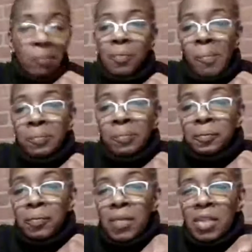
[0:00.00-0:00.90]
then
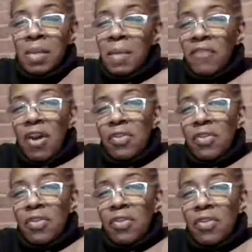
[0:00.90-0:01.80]
my father would make
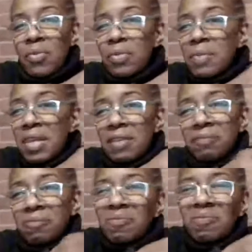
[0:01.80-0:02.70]

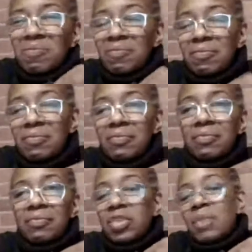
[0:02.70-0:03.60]
some sort of
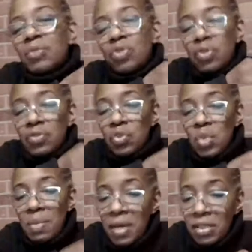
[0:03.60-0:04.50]
sweet buns or
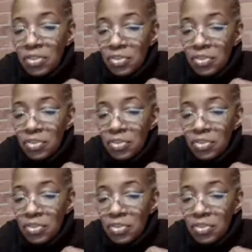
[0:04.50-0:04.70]
something.